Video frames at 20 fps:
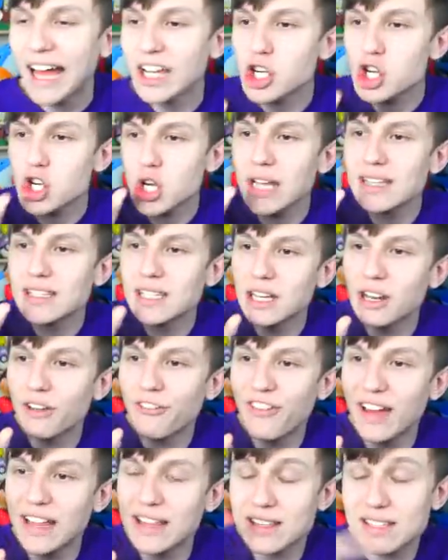and straight to
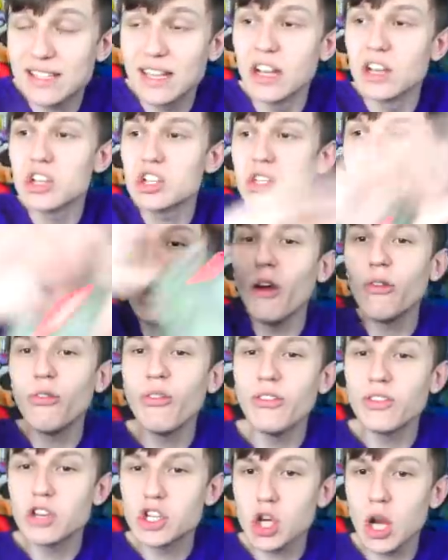defence. Start off
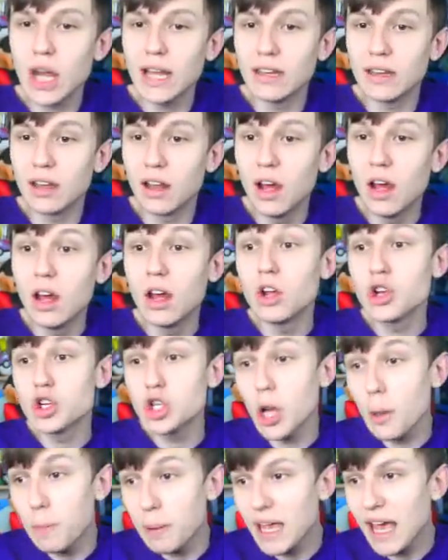with a Trent.
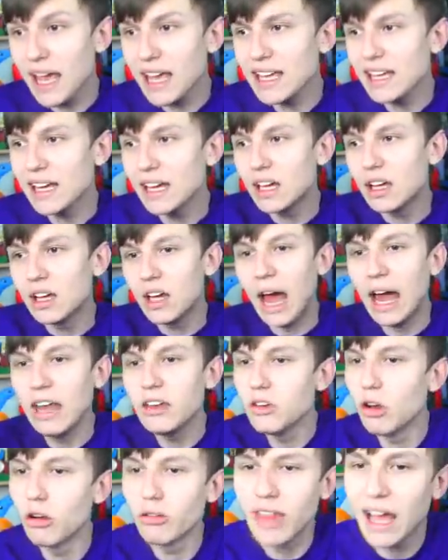Trippier?
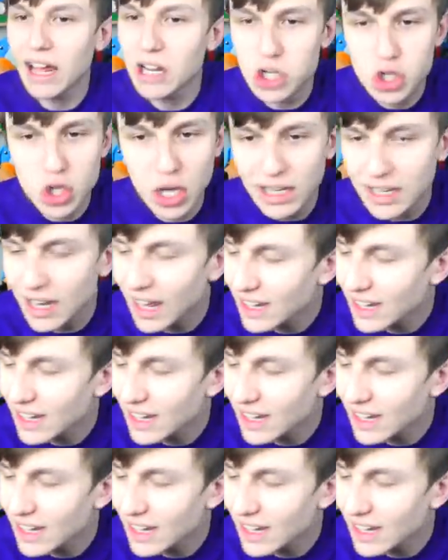And not that Trent.